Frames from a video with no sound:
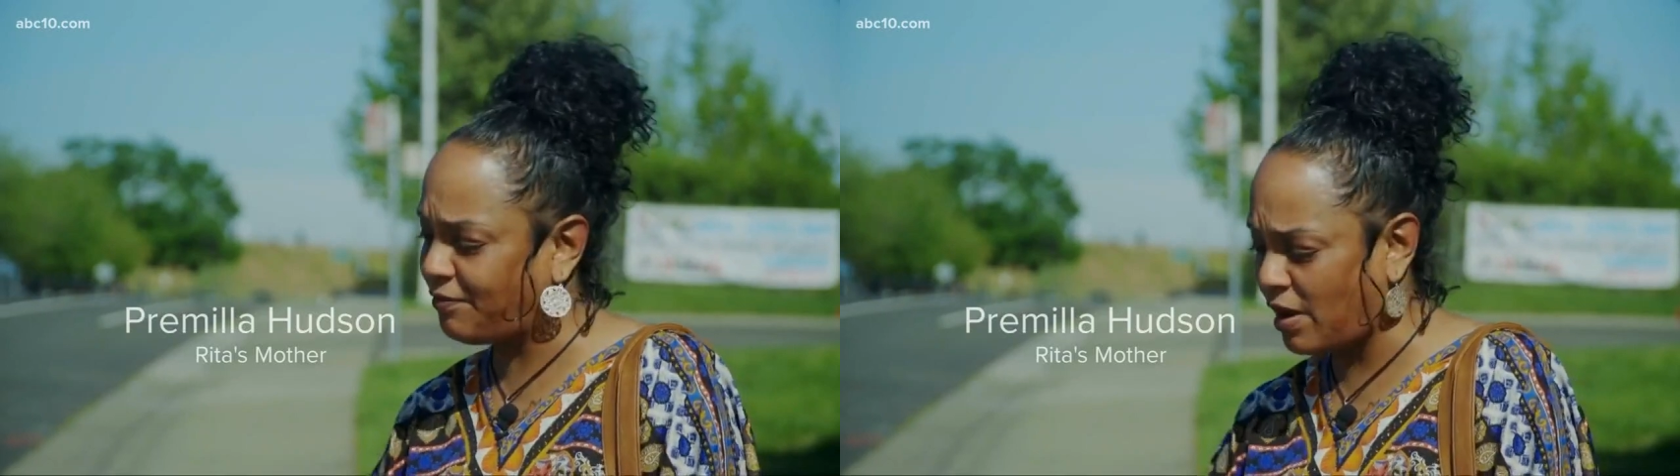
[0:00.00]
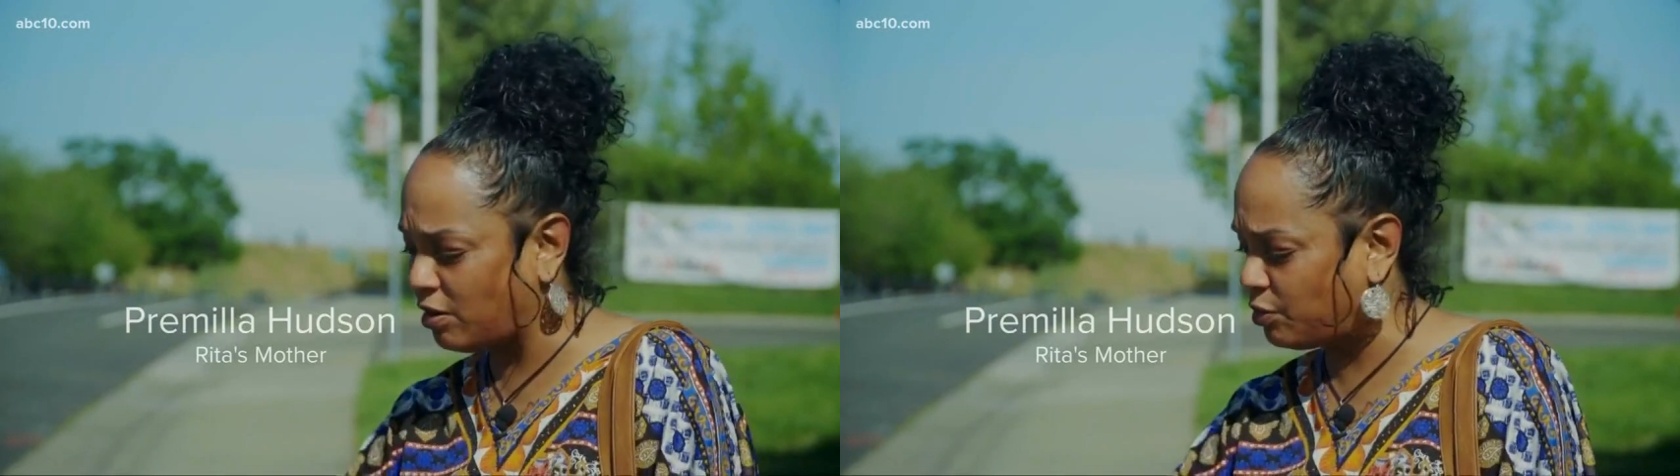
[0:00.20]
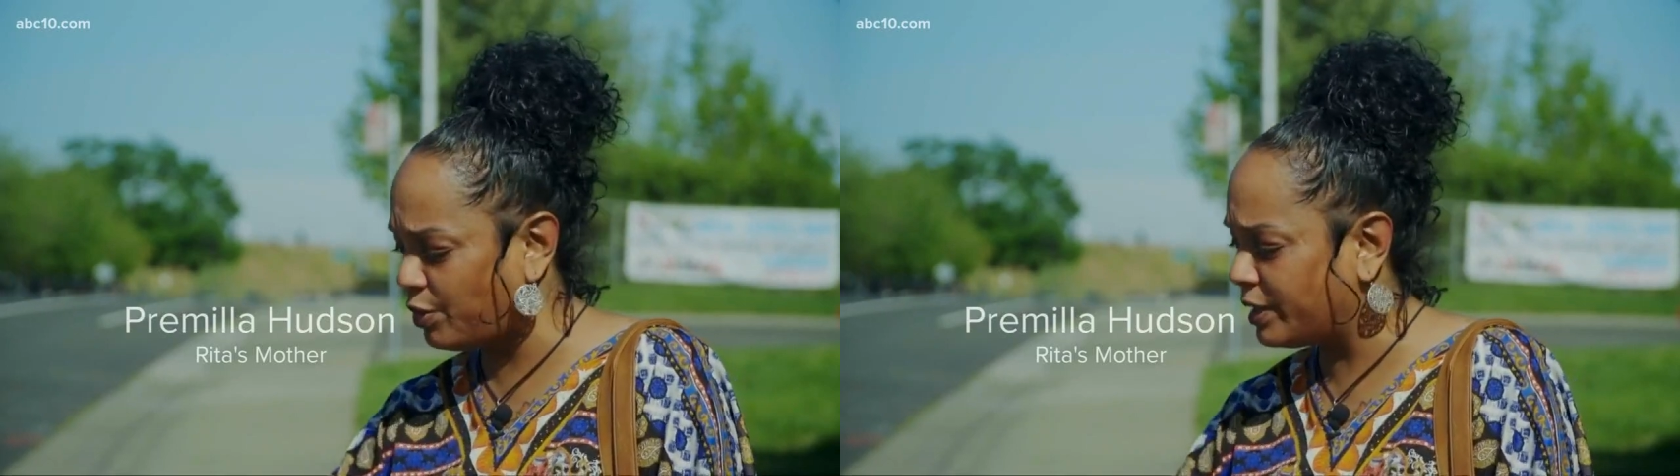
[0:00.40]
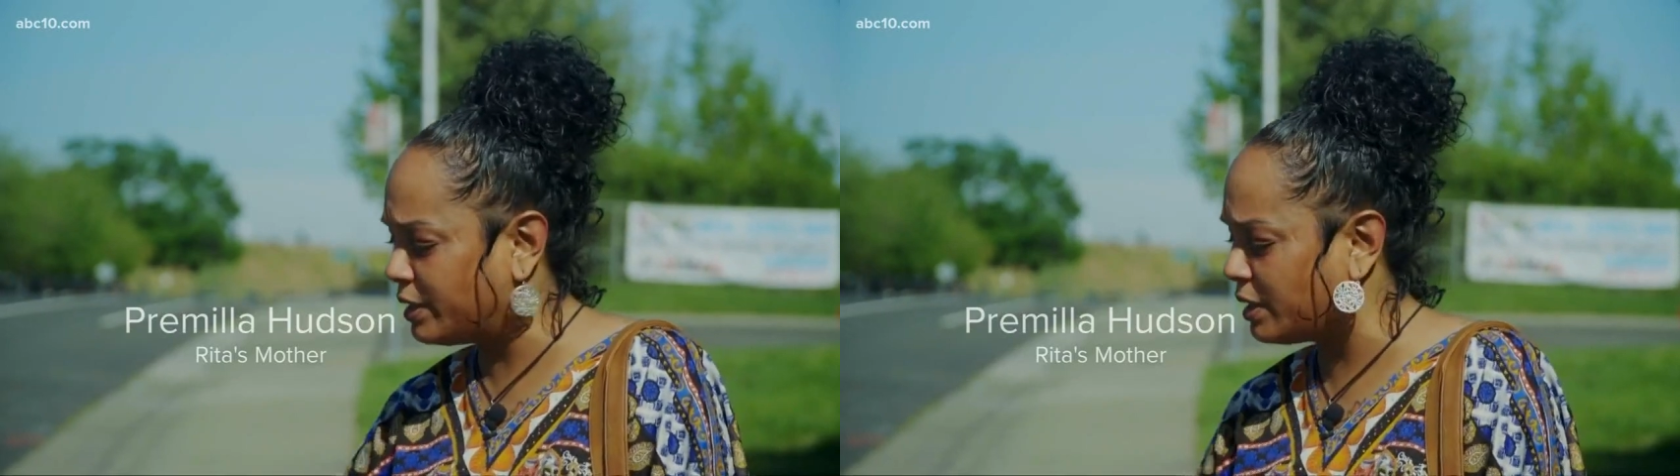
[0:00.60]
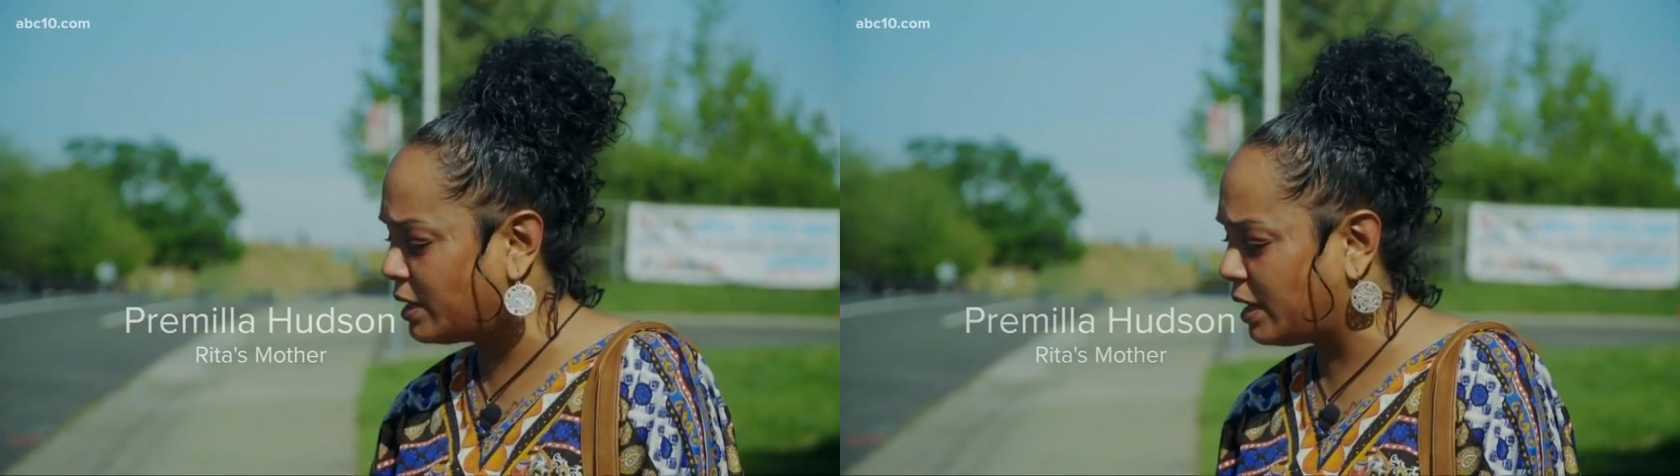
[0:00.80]
found Rita
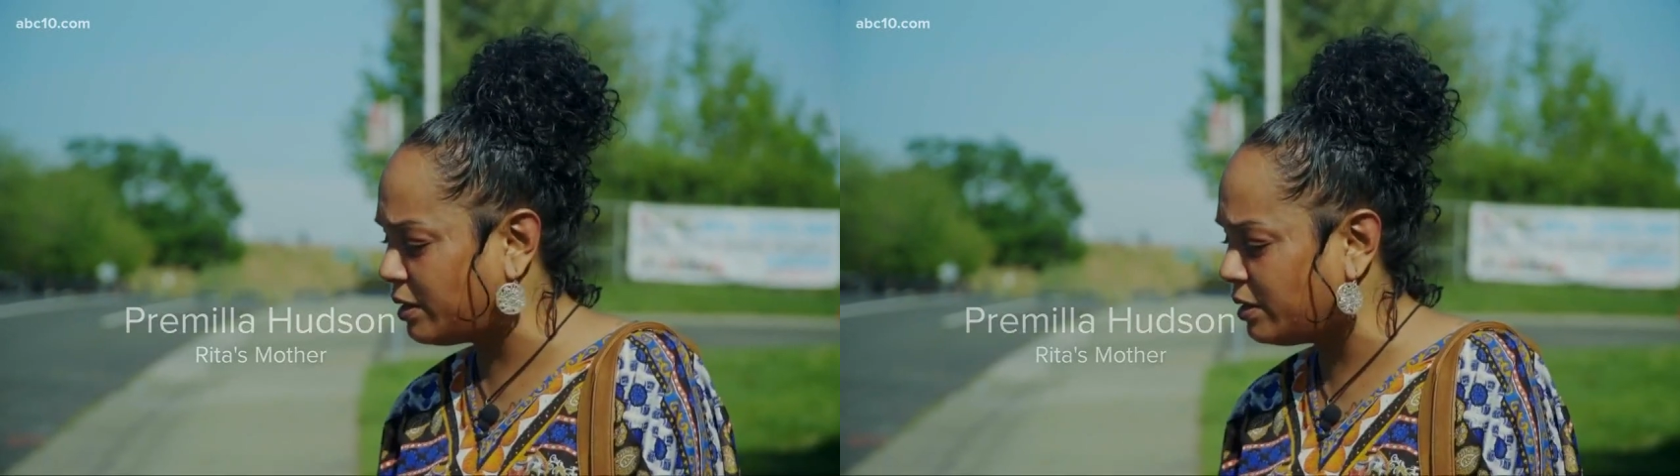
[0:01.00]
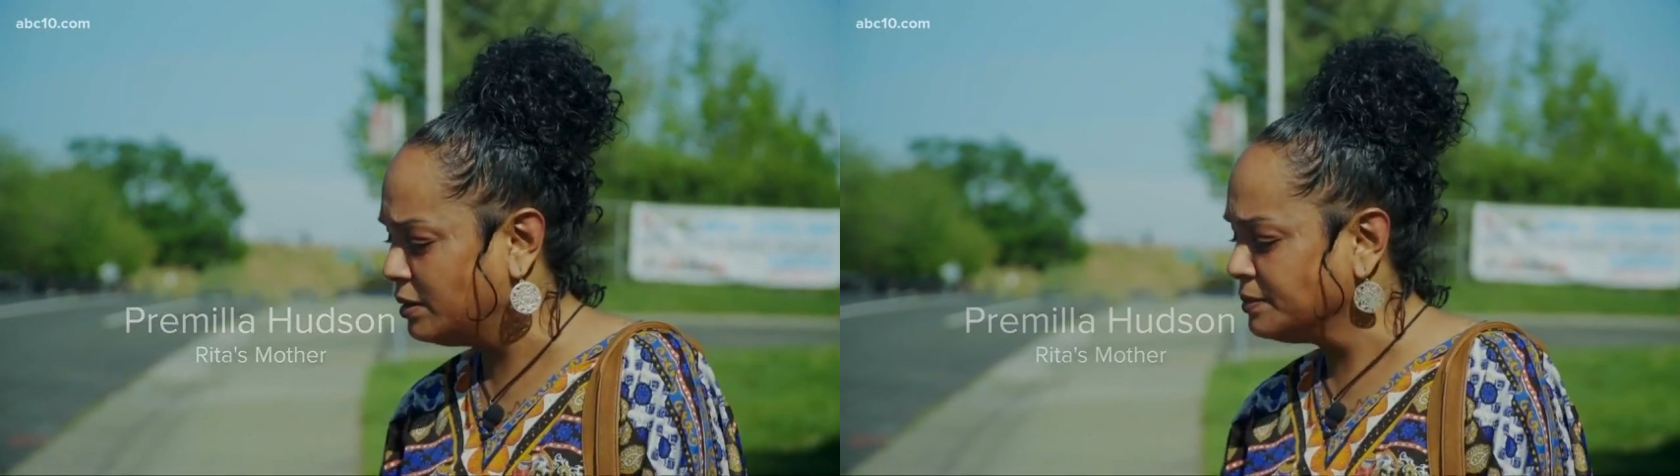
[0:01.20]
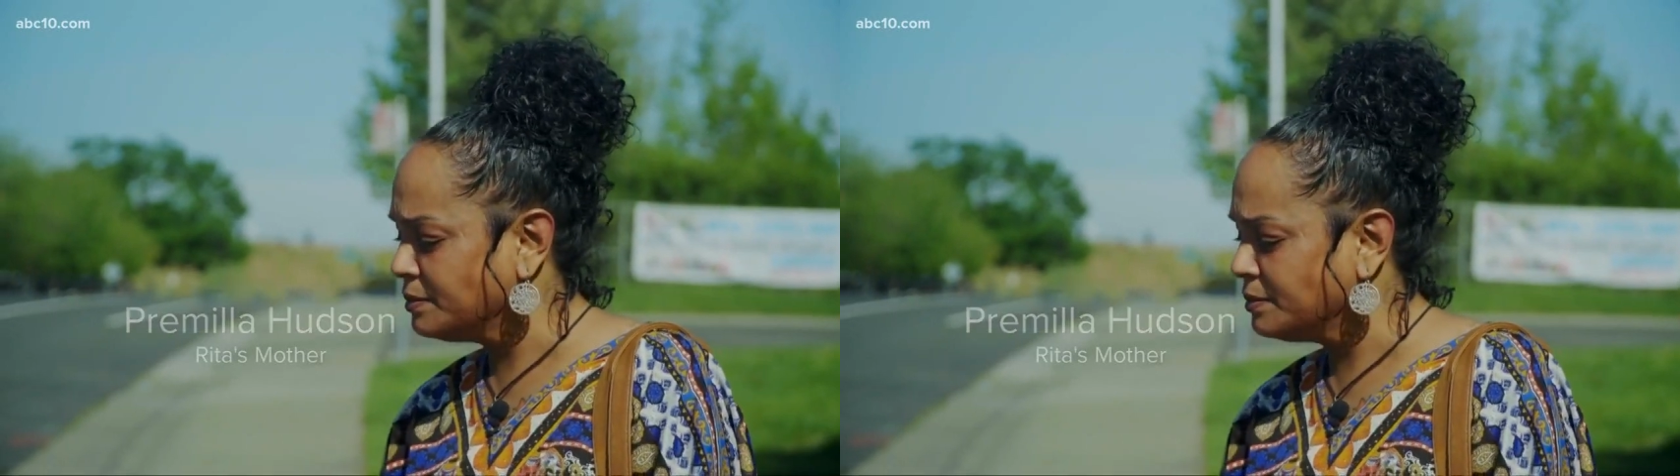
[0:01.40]
in the gutter.